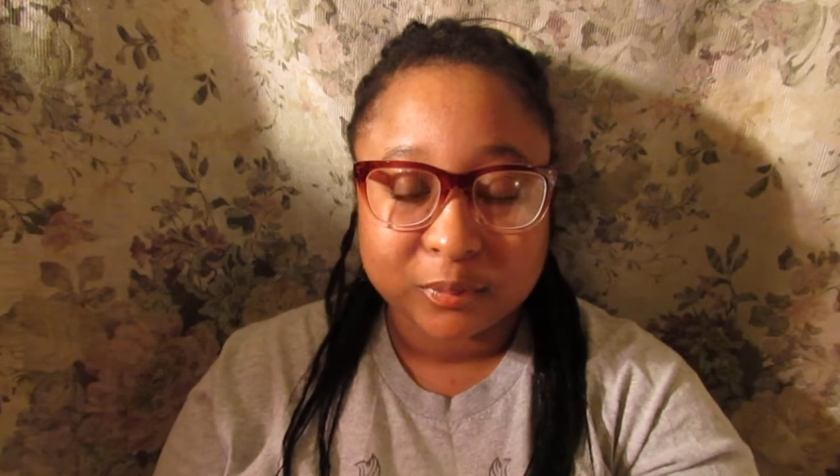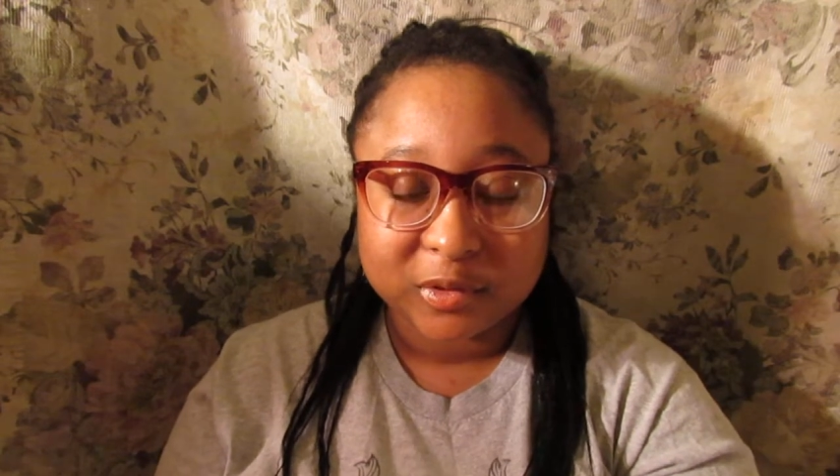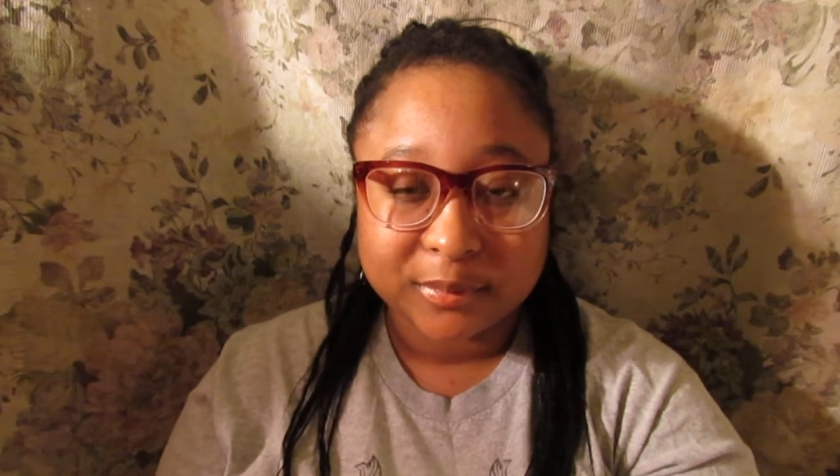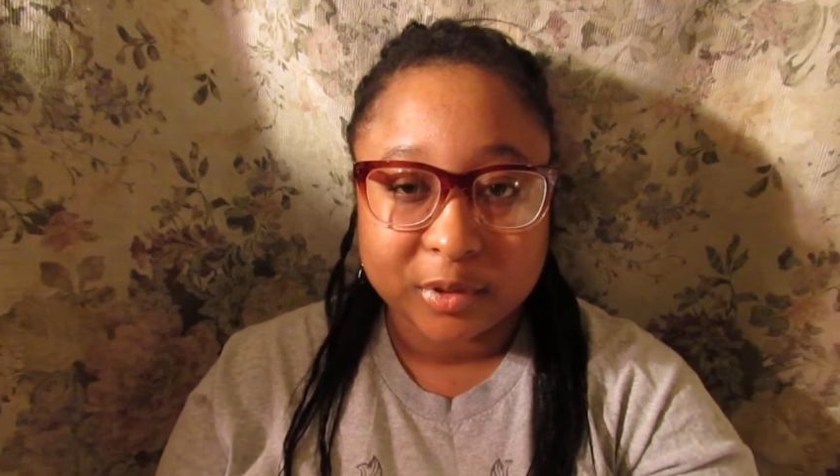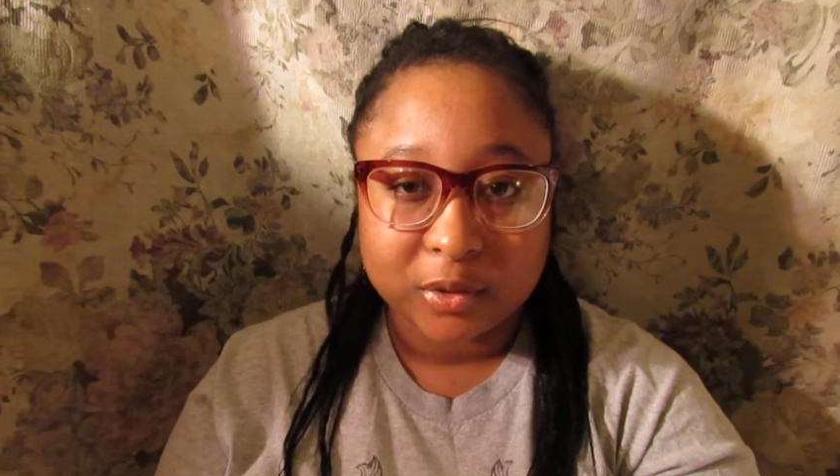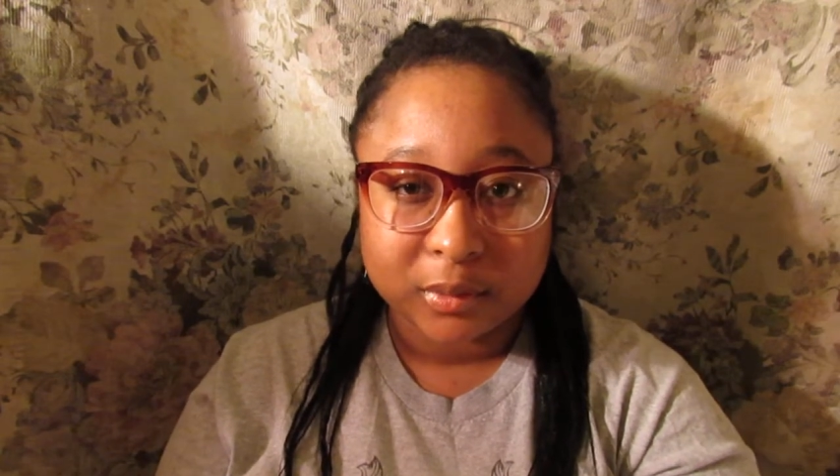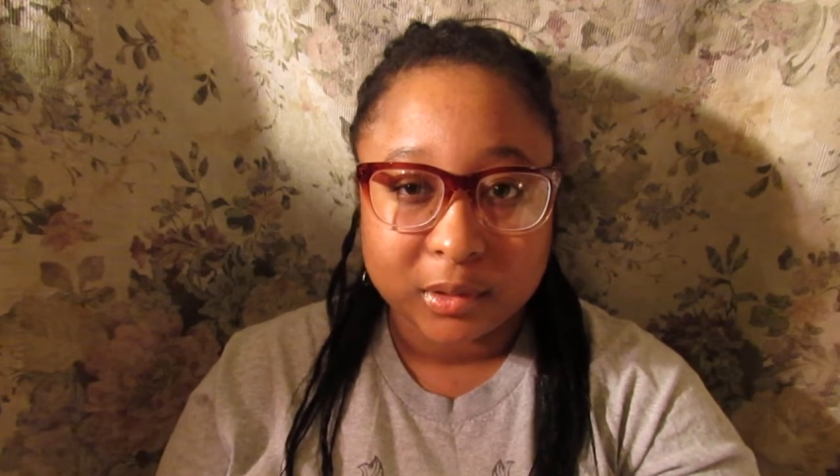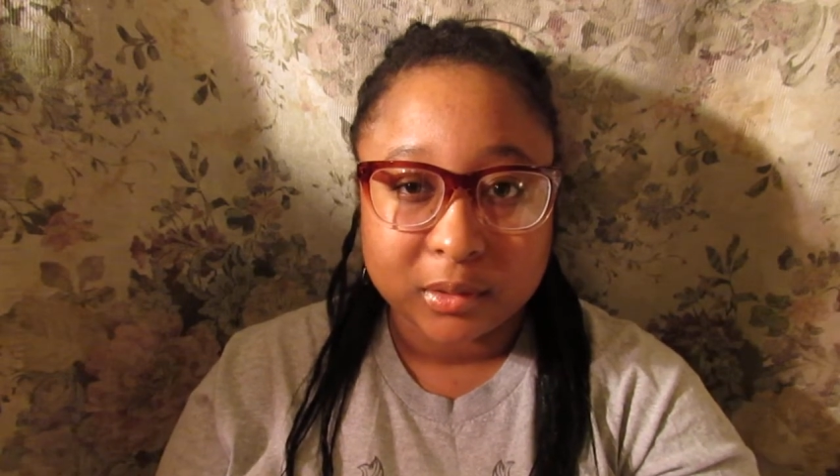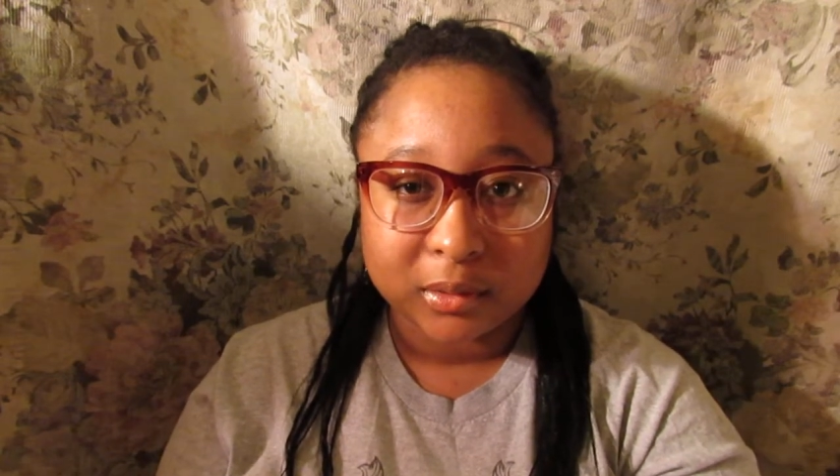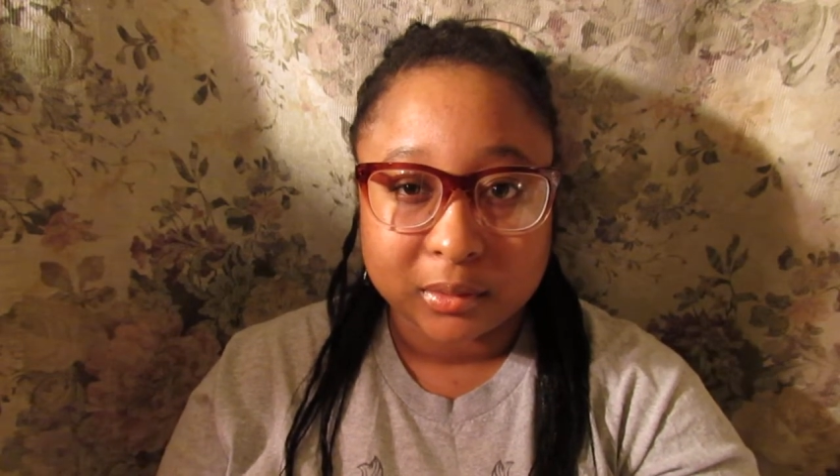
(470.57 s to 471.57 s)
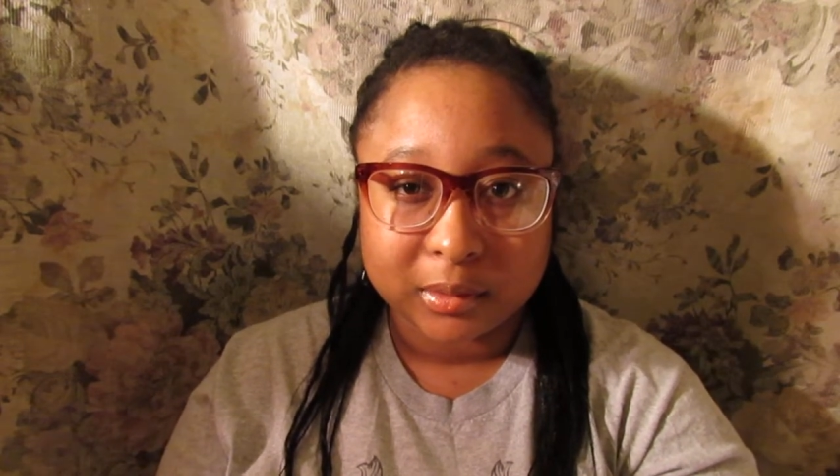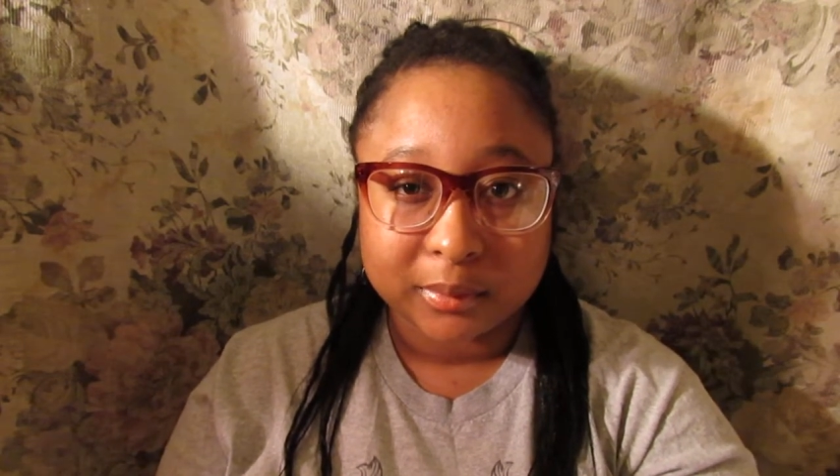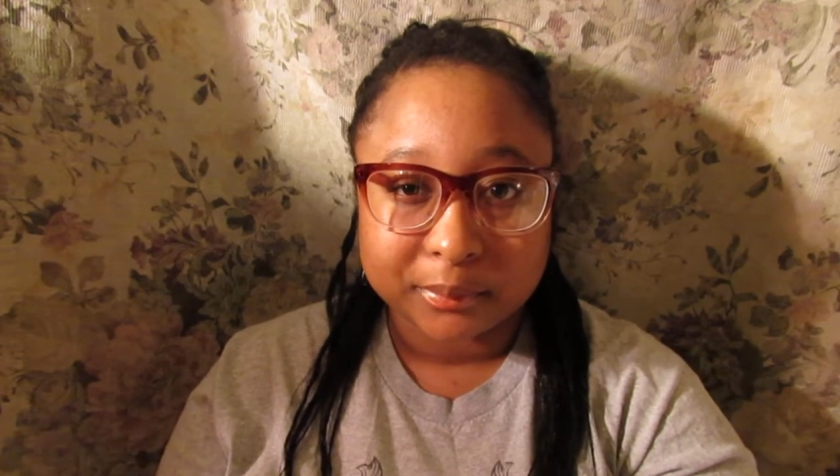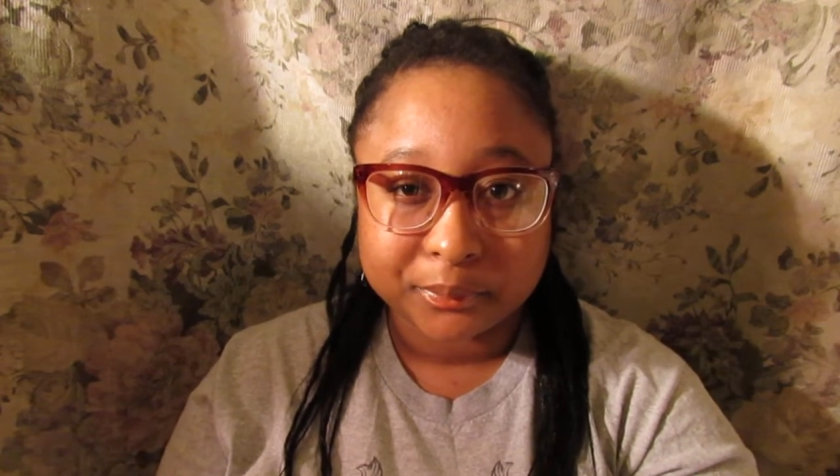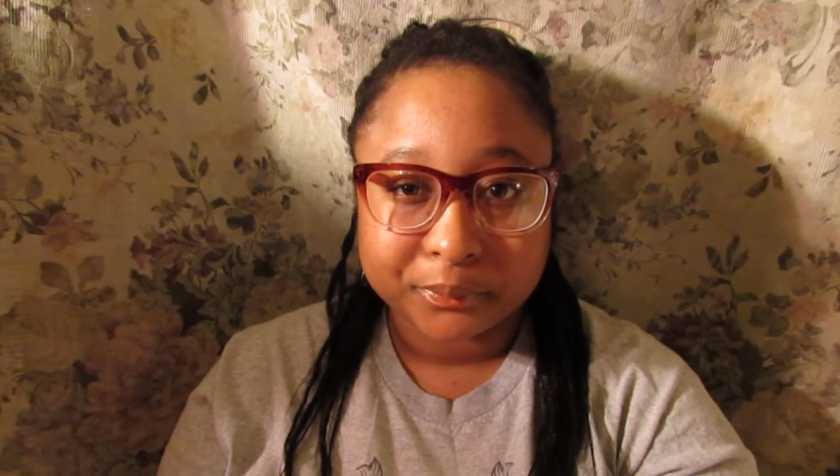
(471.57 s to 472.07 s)
what's been going
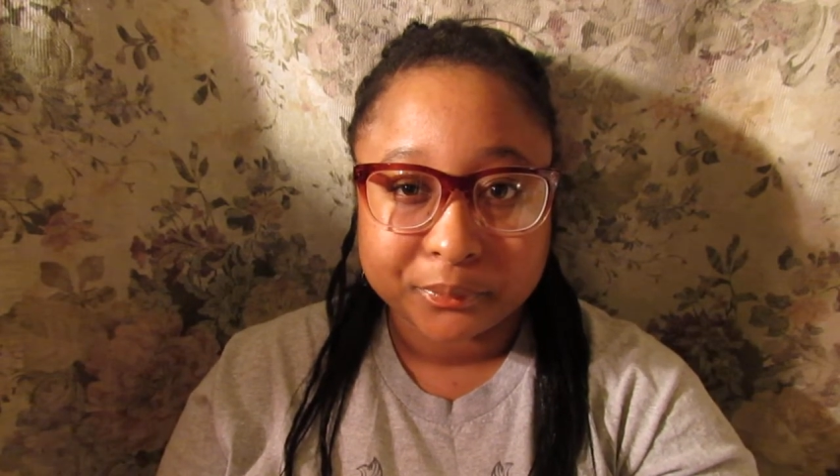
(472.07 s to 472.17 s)
on.